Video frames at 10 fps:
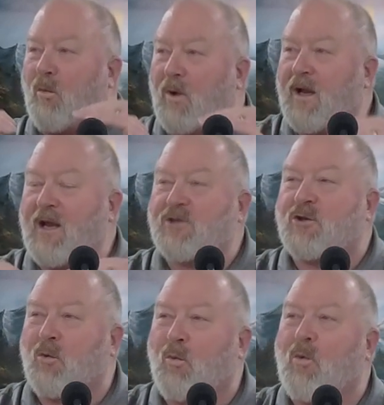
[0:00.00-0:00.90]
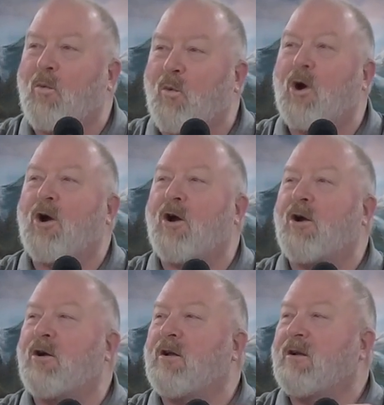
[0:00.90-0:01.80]
Is your
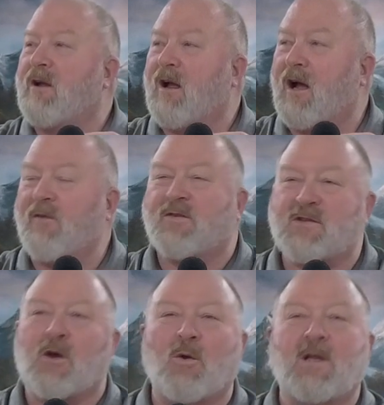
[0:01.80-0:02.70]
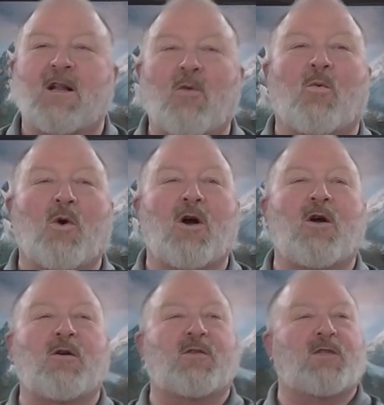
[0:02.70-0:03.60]
word of so little
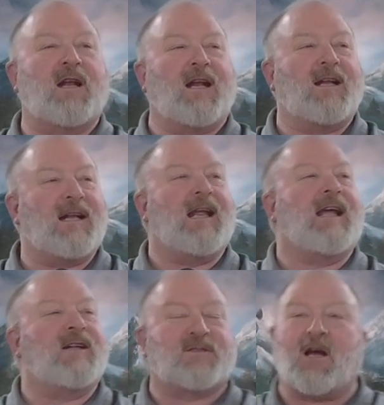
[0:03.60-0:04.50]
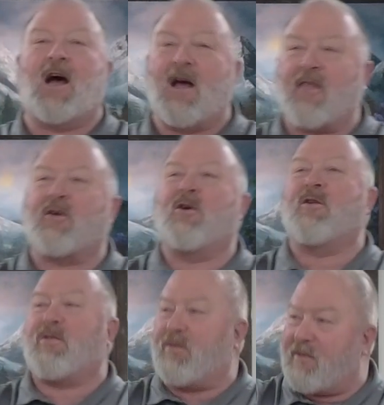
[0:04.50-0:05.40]
worth that it needs other
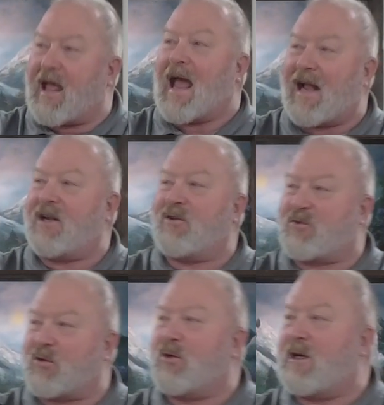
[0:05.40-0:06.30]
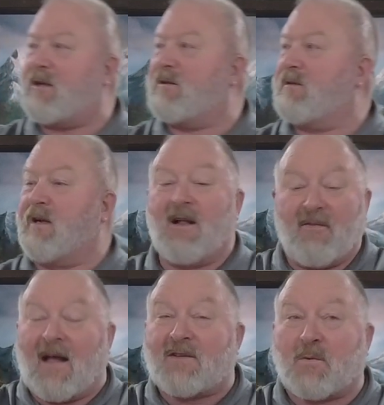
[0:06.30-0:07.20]
added to it?
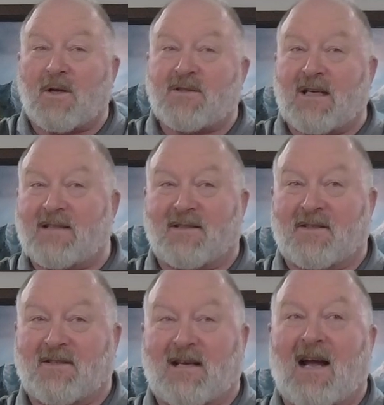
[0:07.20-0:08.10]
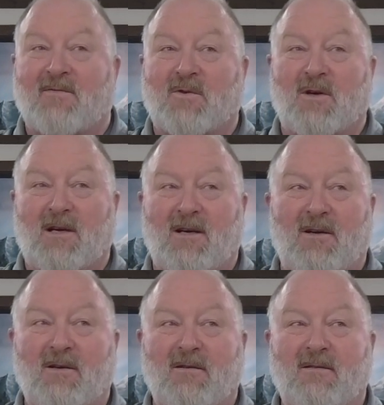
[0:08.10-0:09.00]
That's what Jesus is after here.